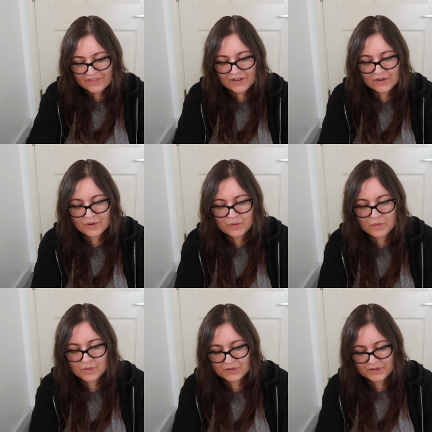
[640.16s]
They look
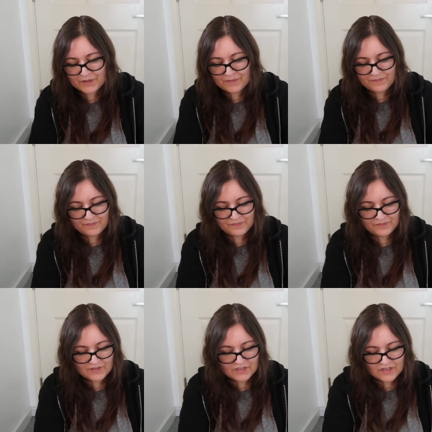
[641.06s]
awesome.
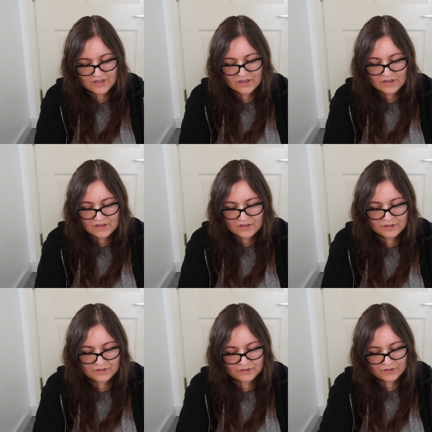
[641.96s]

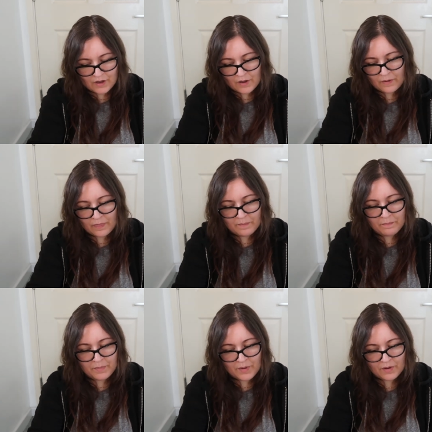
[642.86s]
So the
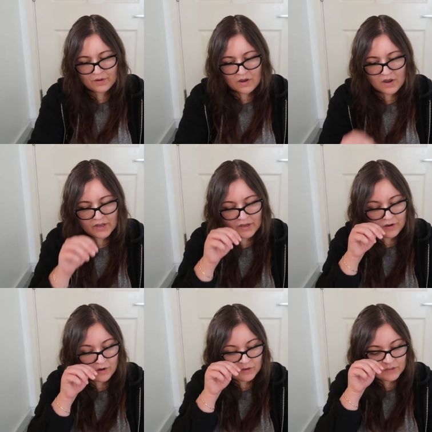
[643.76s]
book I
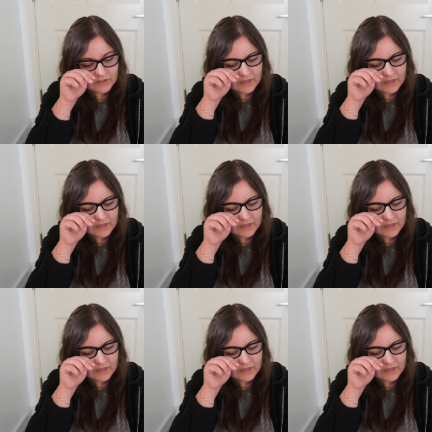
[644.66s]
got